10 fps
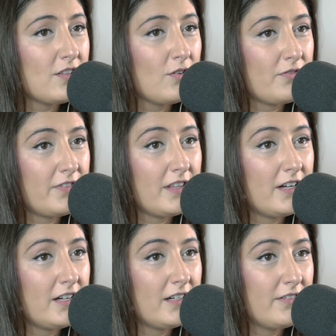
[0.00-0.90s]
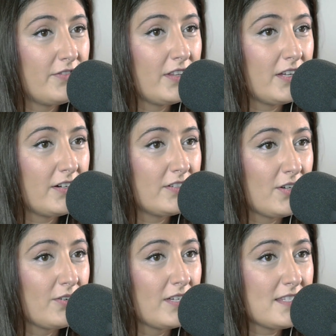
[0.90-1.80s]
is known for their
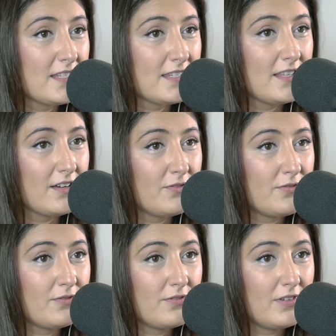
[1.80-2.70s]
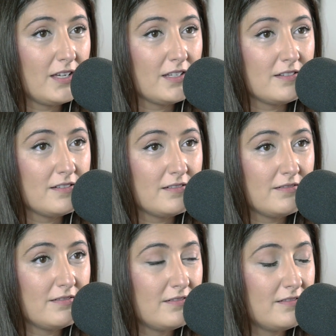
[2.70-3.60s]
donuts and stuff, and
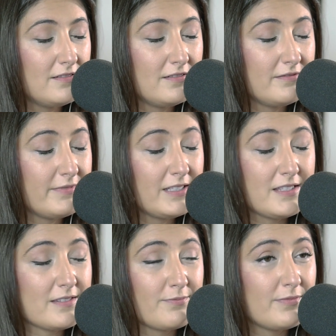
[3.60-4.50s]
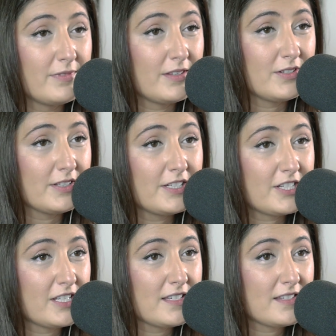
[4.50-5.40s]
they're
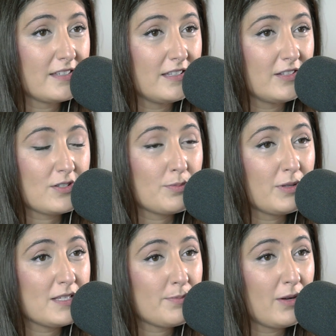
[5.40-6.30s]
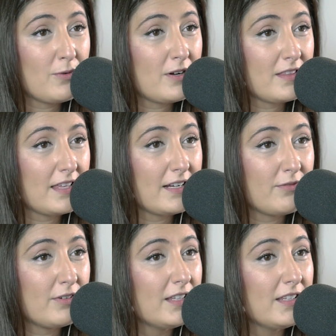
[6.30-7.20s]
delicious. And there's a place by work that I
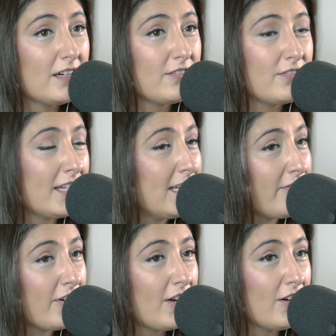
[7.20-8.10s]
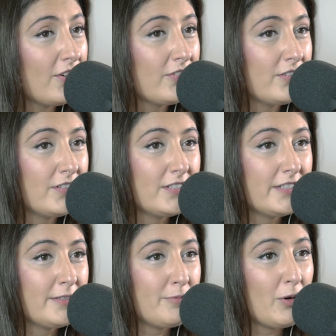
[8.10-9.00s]
really love. I never go,
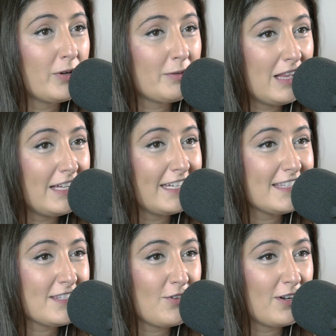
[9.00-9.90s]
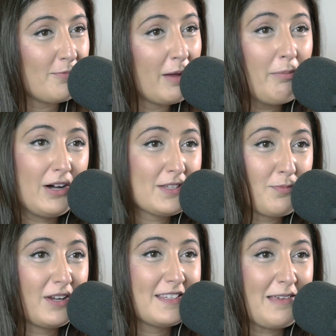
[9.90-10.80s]
but when clients or my boss
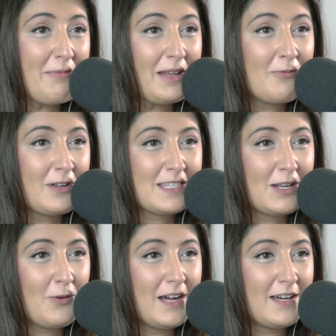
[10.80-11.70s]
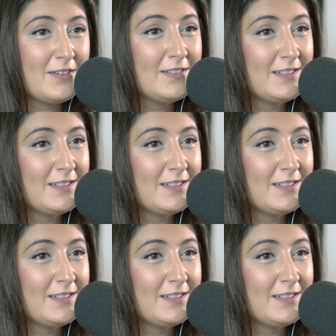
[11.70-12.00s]
brings them in once in a while,